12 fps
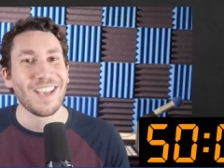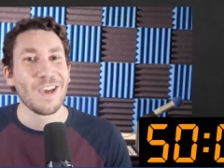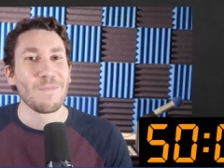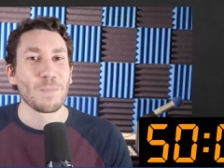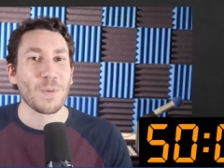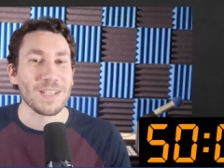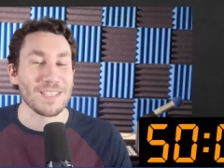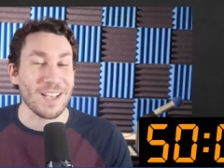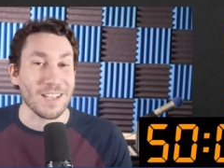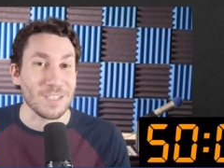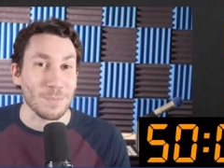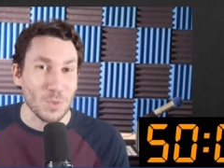pre- uh,
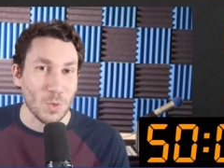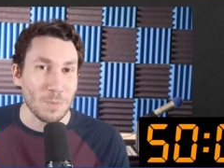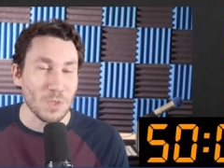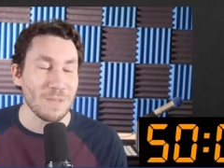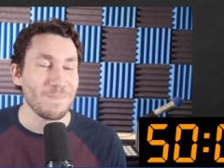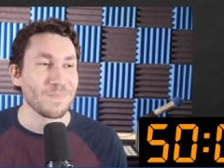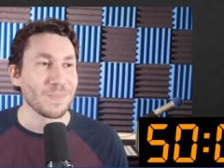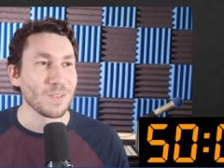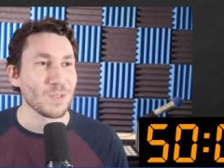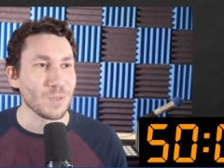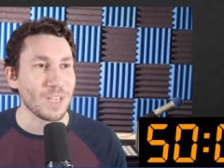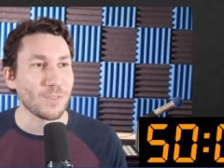subscription.
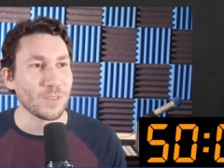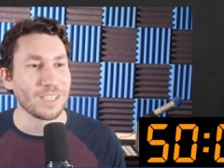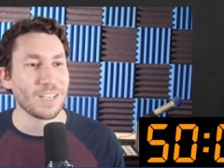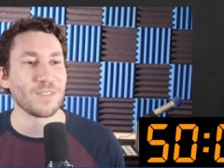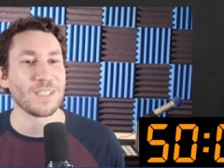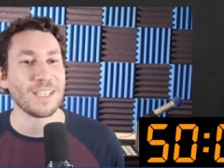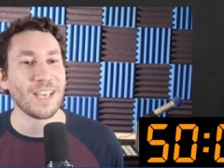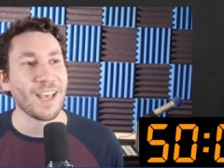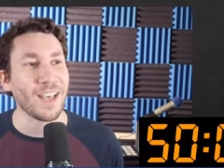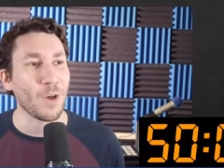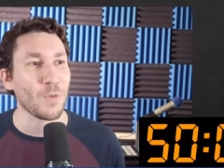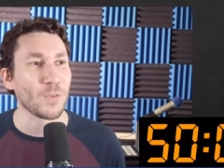So definitely, definitely,
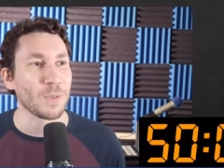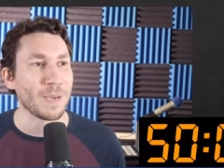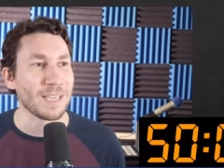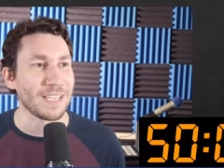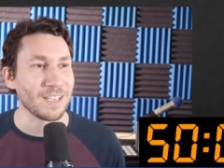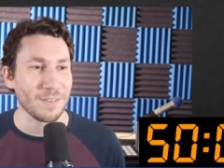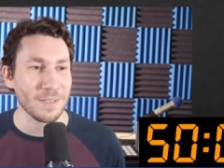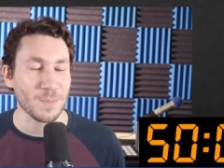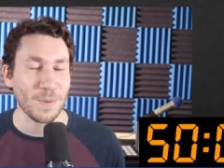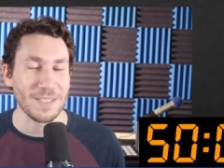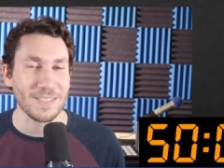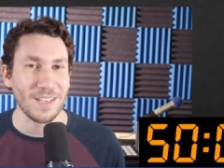uh, hopefully by the end of this
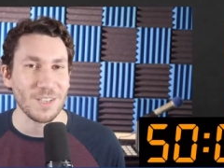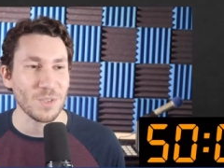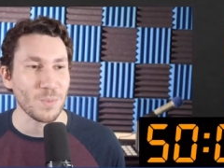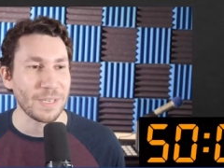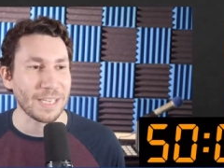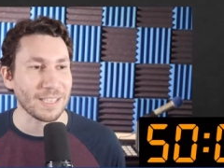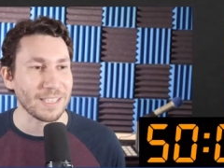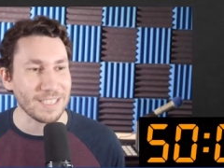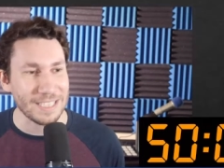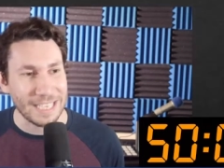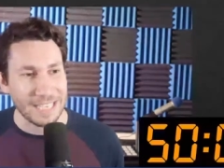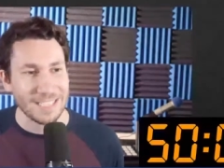presentation, we can at least
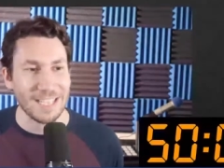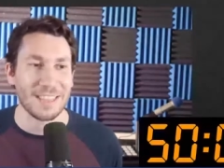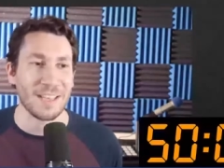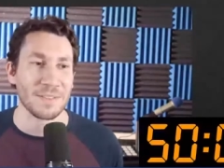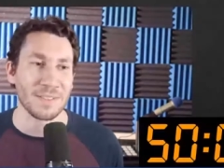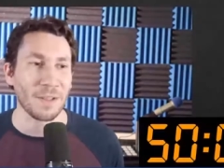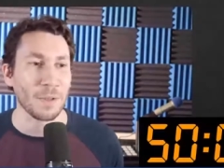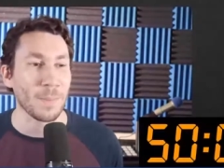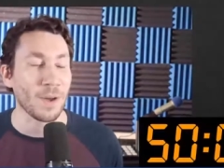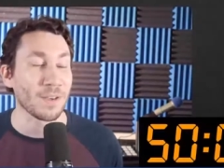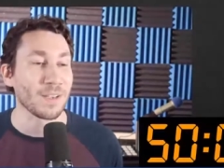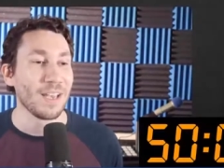get to that thousand dollar
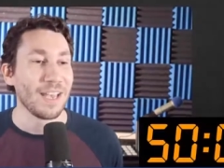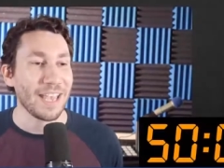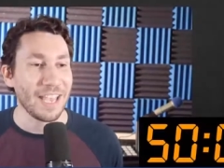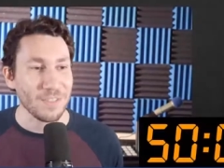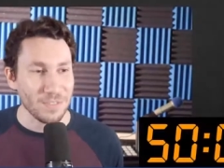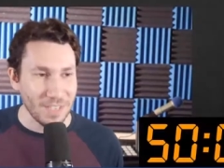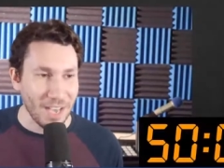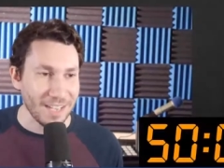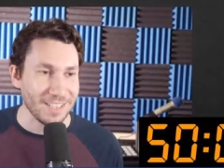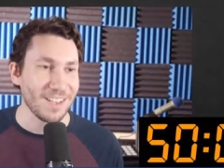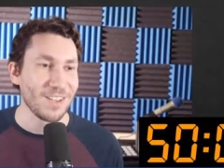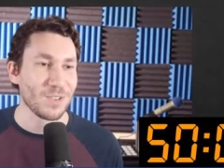mark. If not,
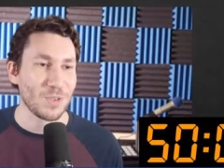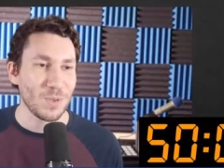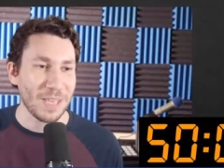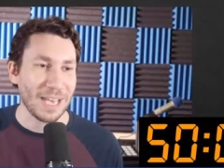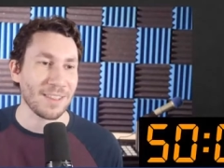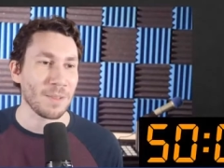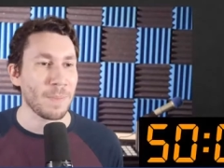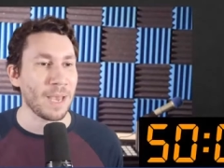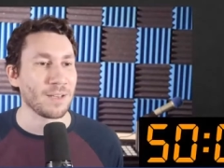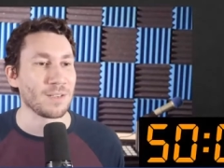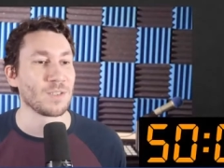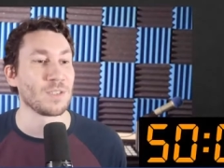to that the bat
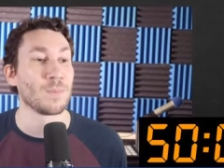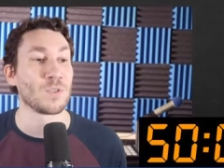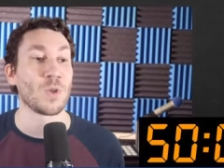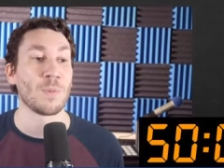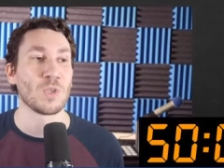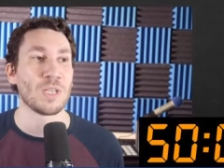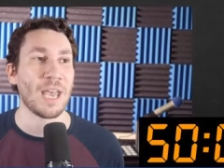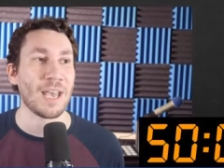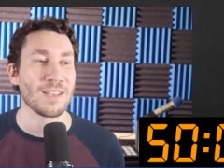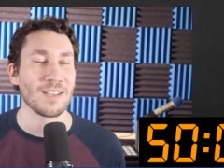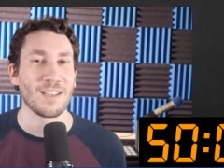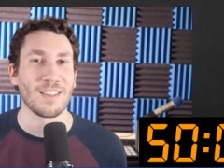the subscription at
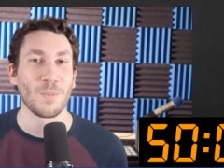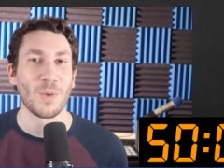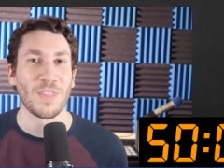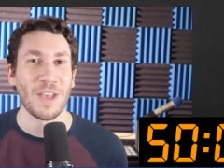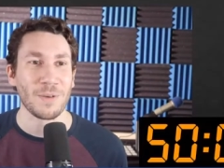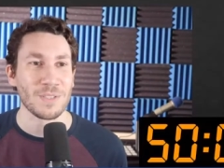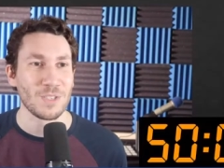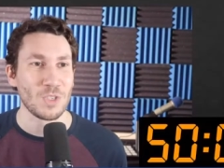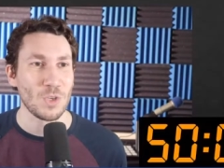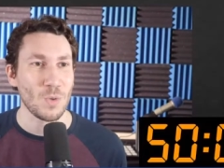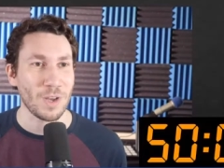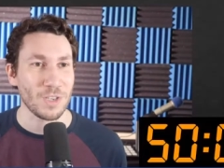one thousand
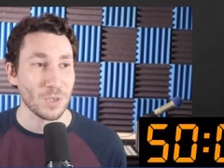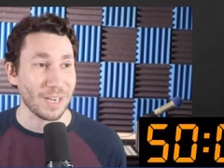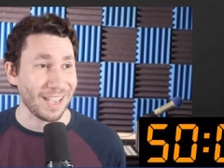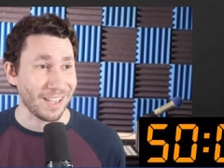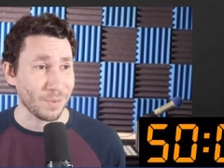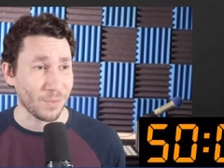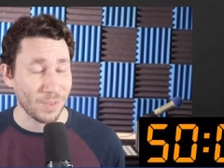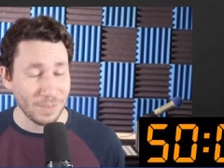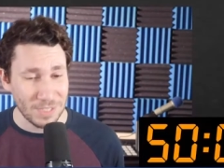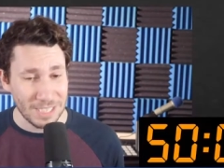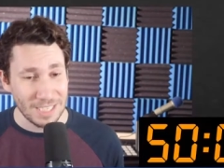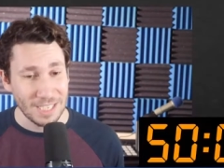two hundred and
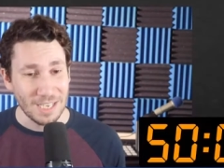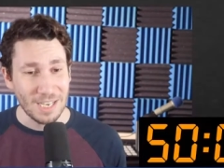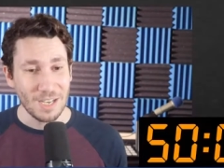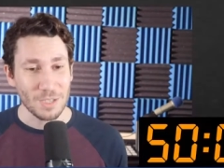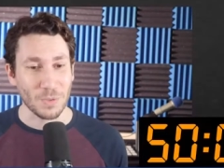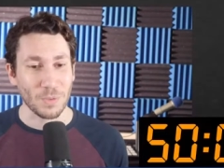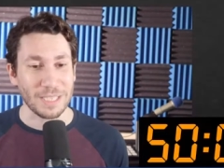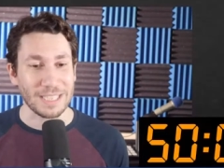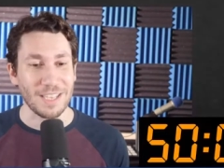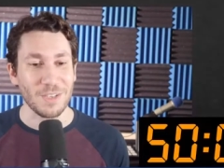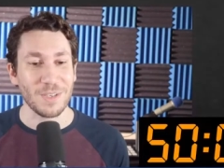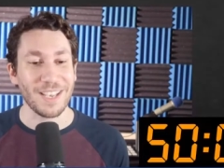fifty. So really,
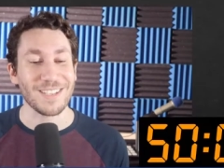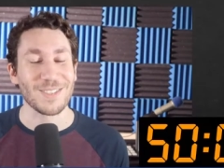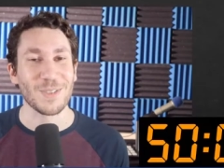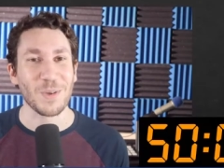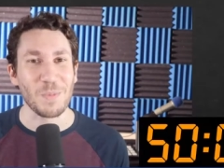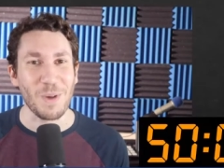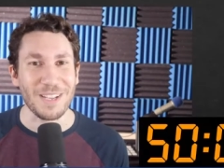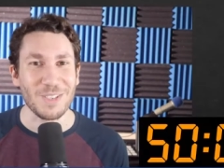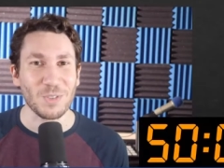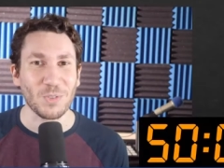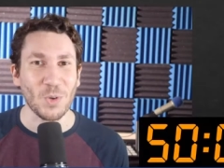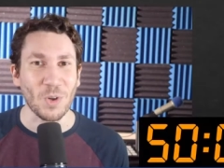thank you guys so much
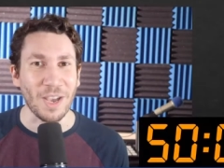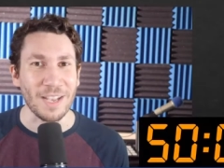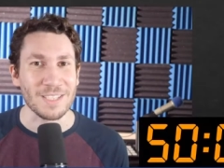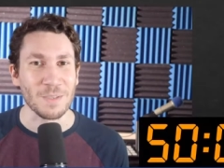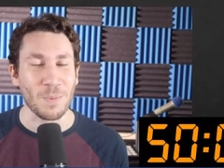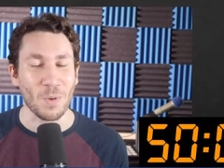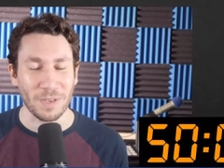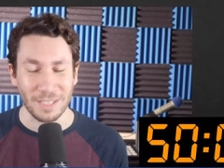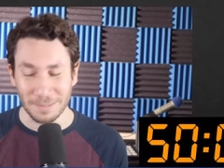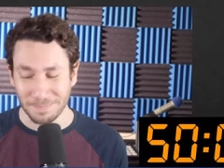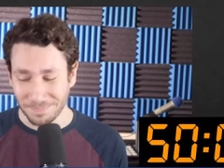for uh, supporting